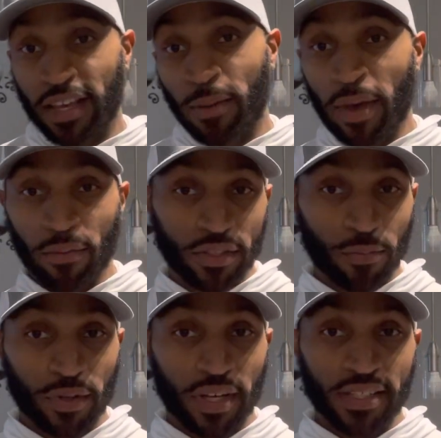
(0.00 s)
hey man, what's up
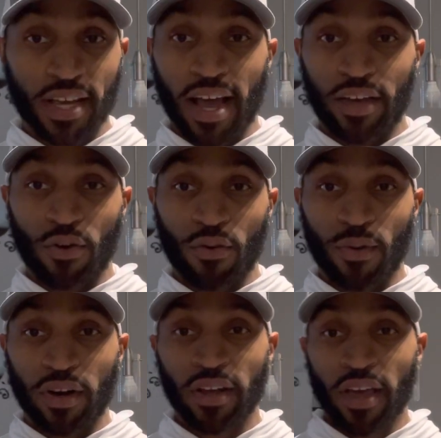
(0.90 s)
with this guy? It don't
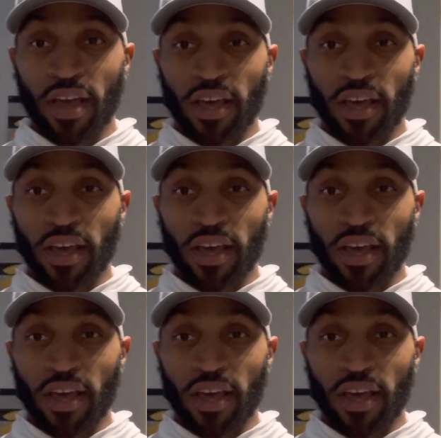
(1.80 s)
work.